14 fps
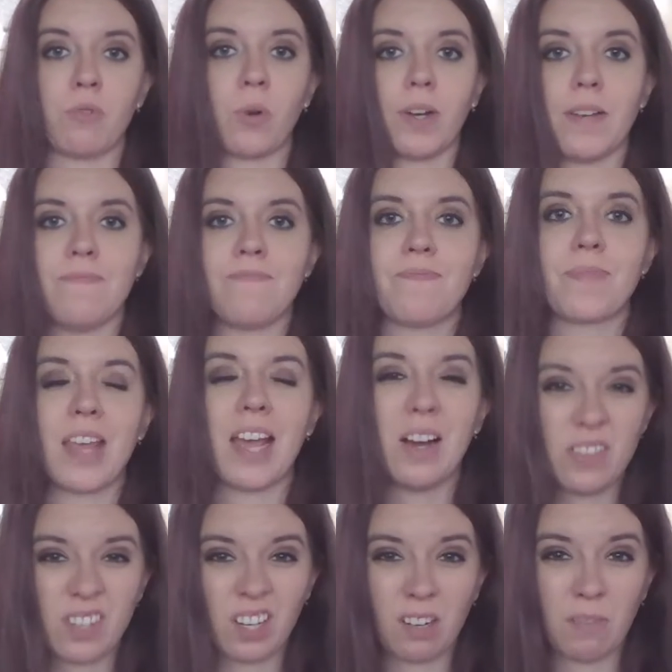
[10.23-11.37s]
toy.
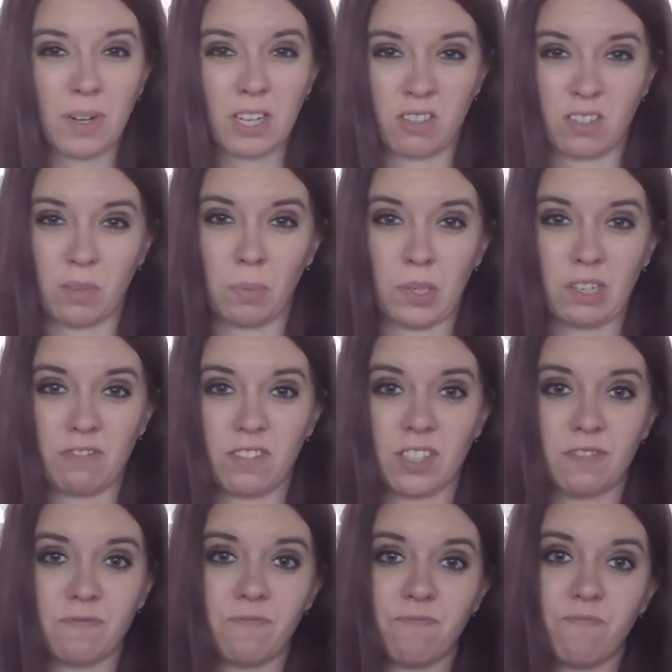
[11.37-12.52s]
How's that going to make your sibling feel?